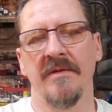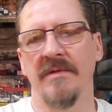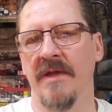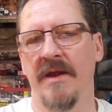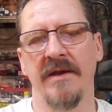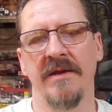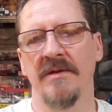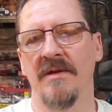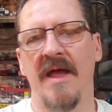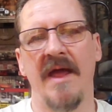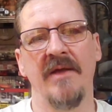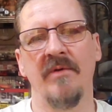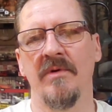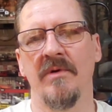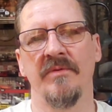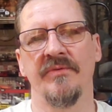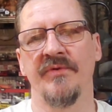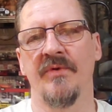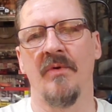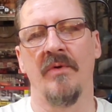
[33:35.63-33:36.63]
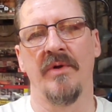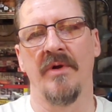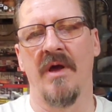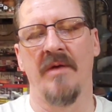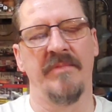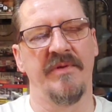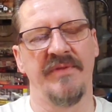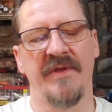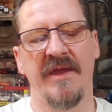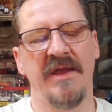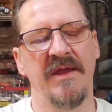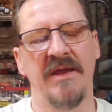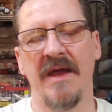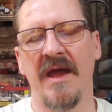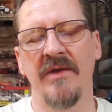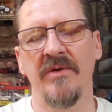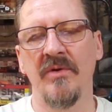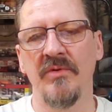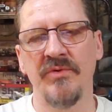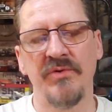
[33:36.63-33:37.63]
They didn't like what was going on, but they ain't
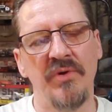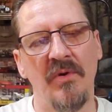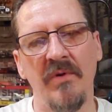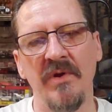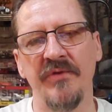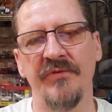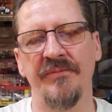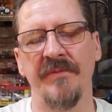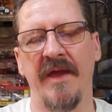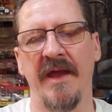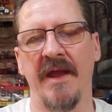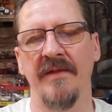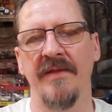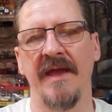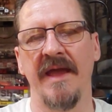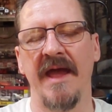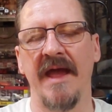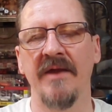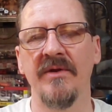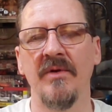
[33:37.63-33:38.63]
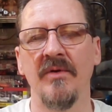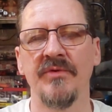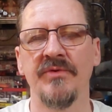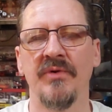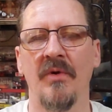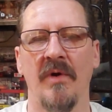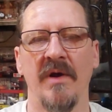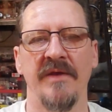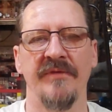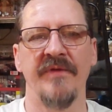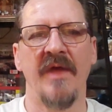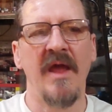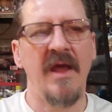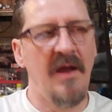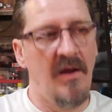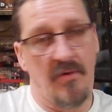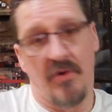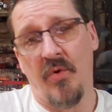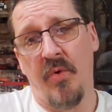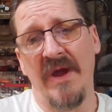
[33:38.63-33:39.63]
got no choice, man. They had no choice.
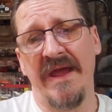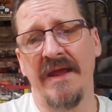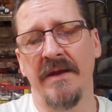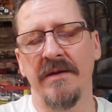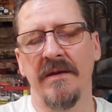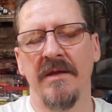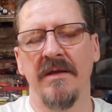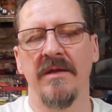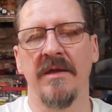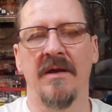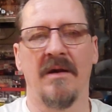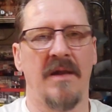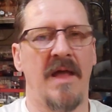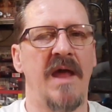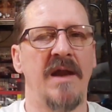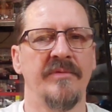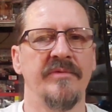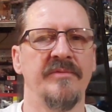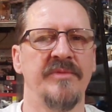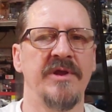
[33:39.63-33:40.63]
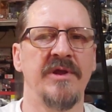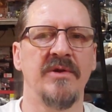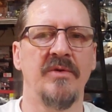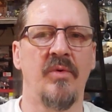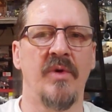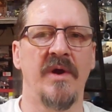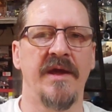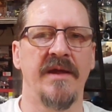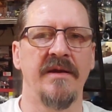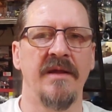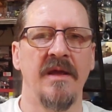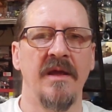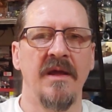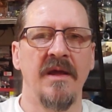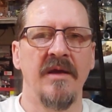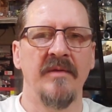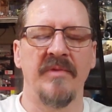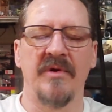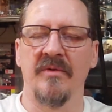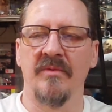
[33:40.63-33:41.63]
Quit, and a lot of them did quit.
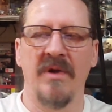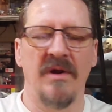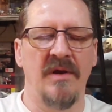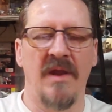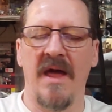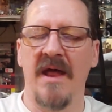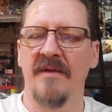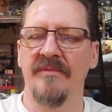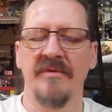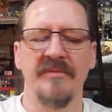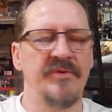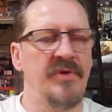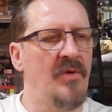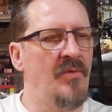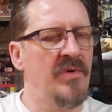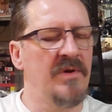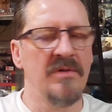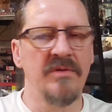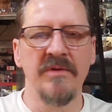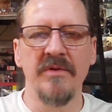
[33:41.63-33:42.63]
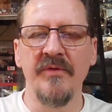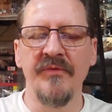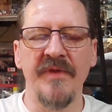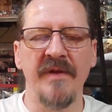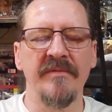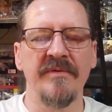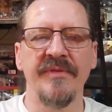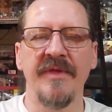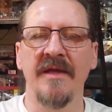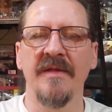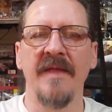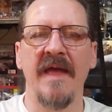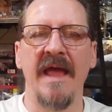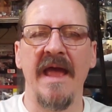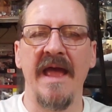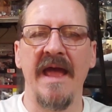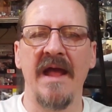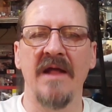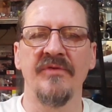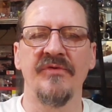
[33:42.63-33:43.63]
But a lot of them don't want to lose everything they
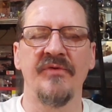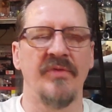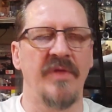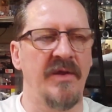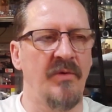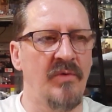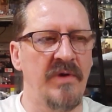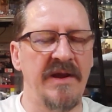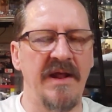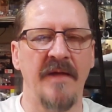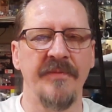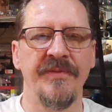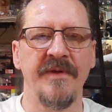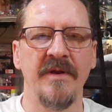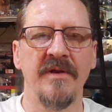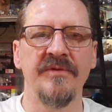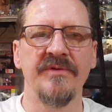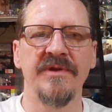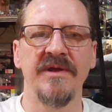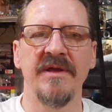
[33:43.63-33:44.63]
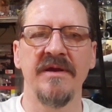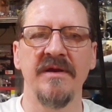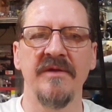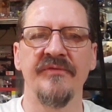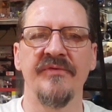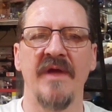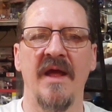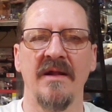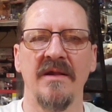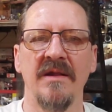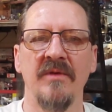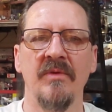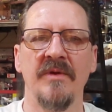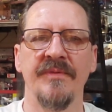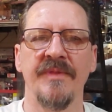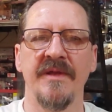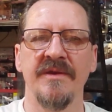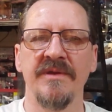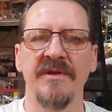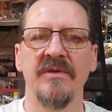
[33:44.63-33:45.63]
had, so they went out there and did exactly
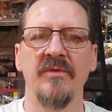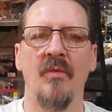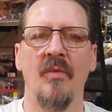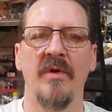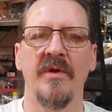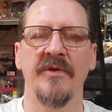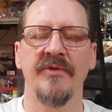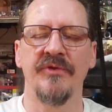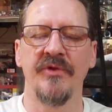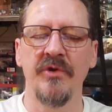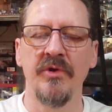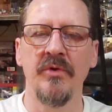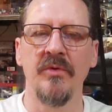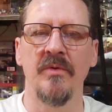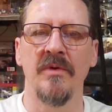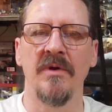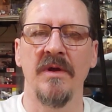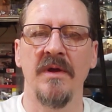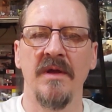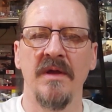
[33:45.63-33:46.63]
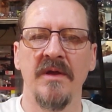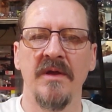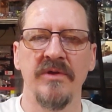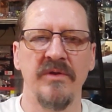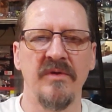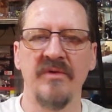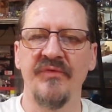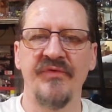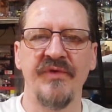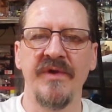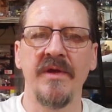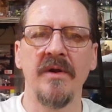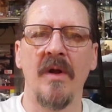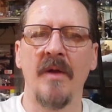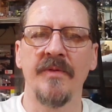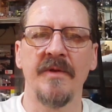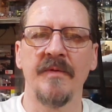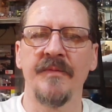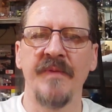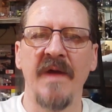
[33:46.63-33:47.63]
what they didn't want to do. You could see it
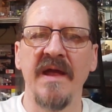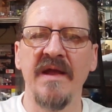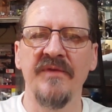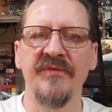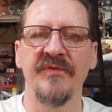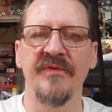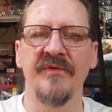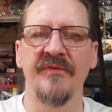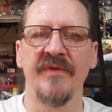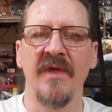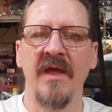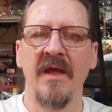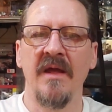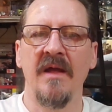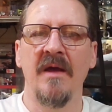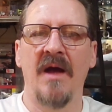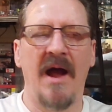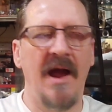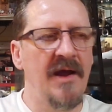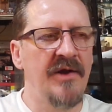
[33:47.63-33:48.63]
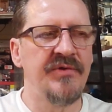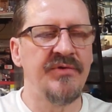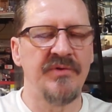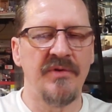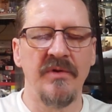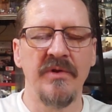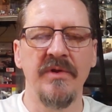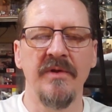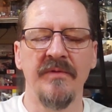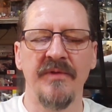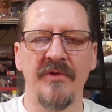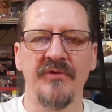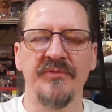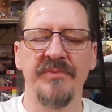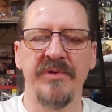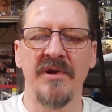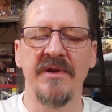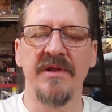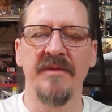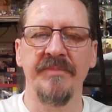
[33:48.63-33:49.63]
on their faces. I assure you, there's
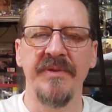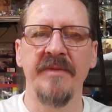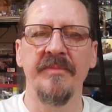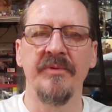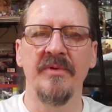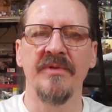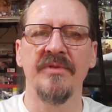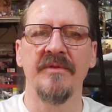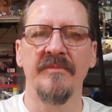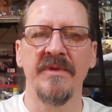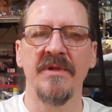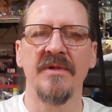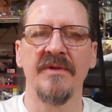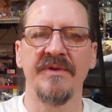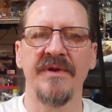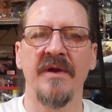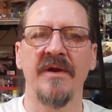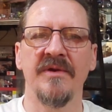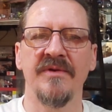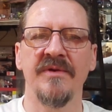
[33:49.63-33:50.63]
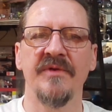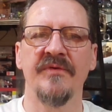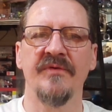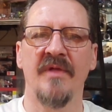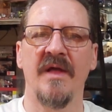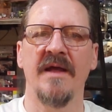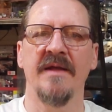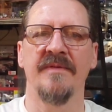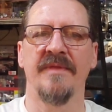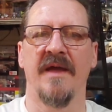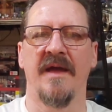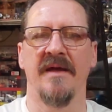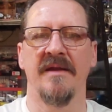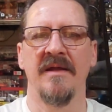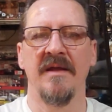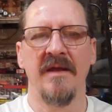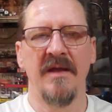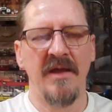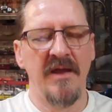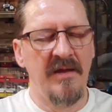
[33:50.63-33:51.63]
plenty of people in the military just like that.
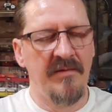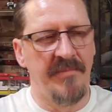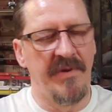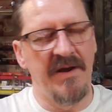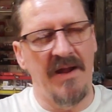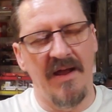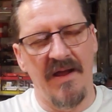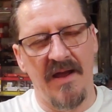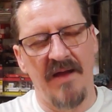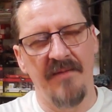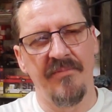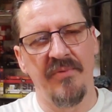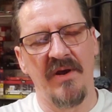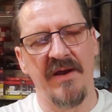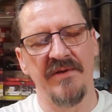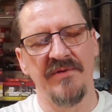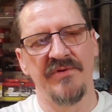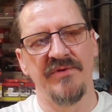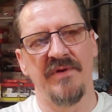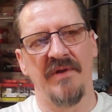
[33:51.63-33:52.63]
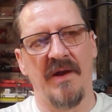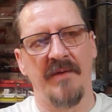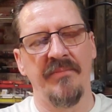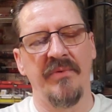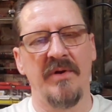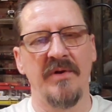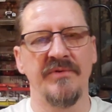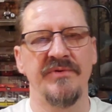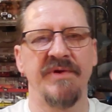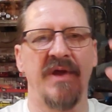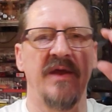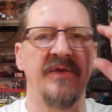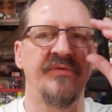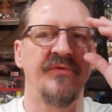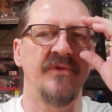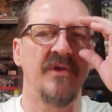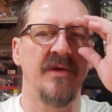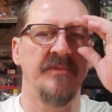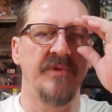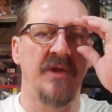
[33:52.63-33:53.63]
But I, I bring I brung
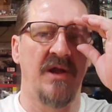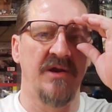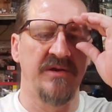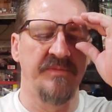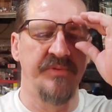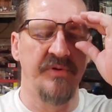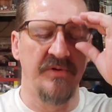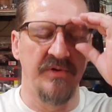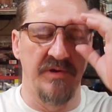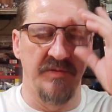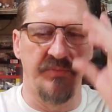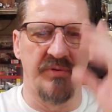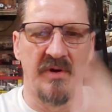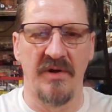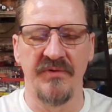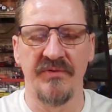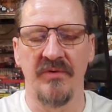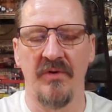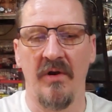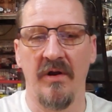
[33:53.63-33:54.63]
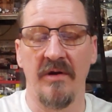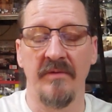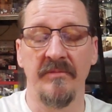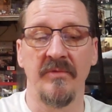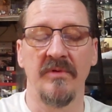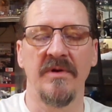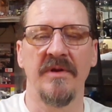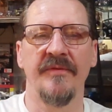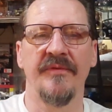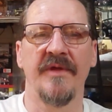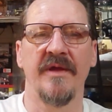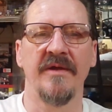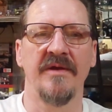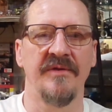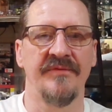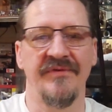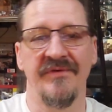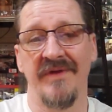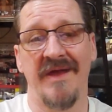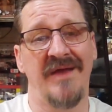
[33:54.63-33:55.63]
Jason up not to put any pressure on him or anything
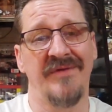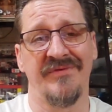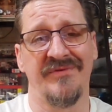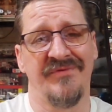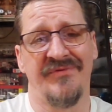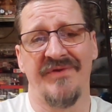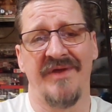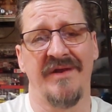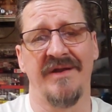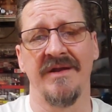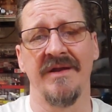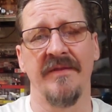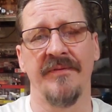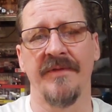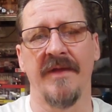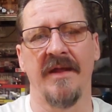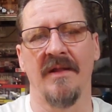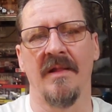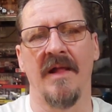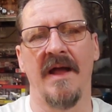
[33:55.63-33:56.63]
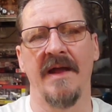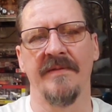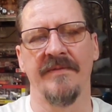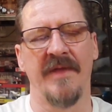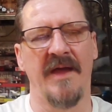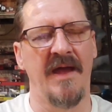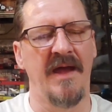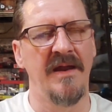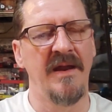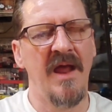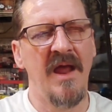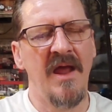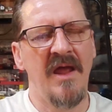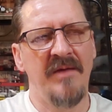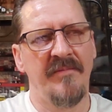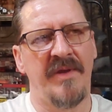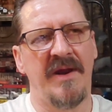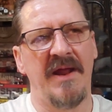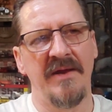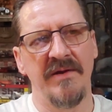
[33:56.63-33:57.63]
because he hasn't said anything like that.
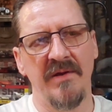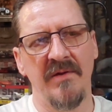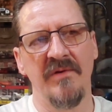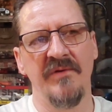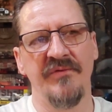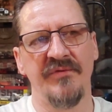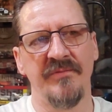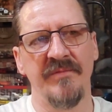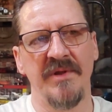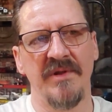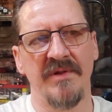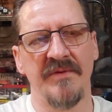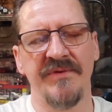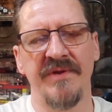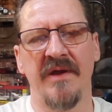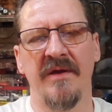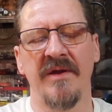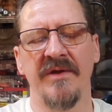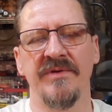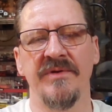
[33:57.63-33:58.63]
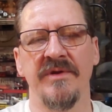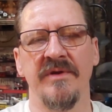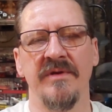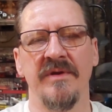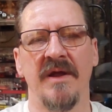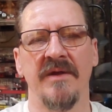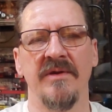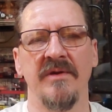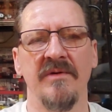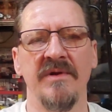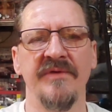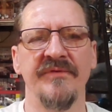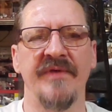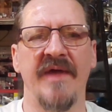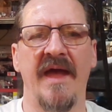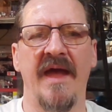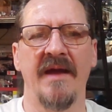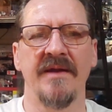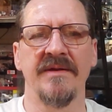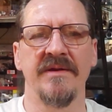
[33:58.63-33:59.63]
But I know he's a military dude. I know he's
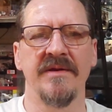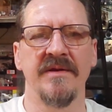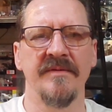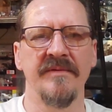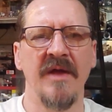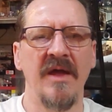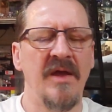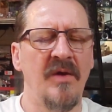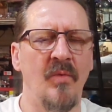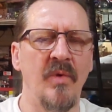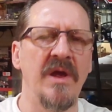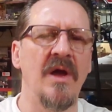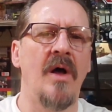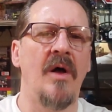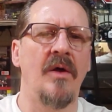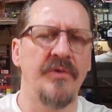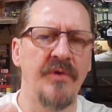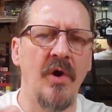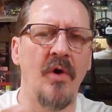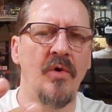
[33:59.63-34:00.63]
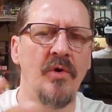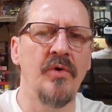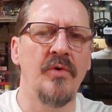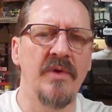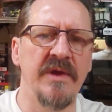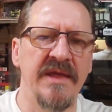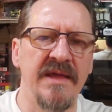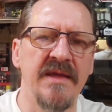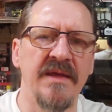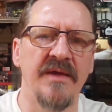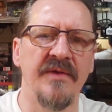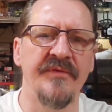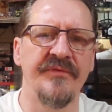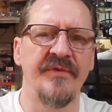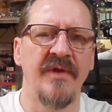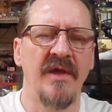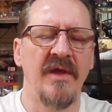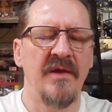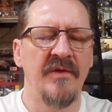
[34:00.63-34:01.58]
active. We all know who he is.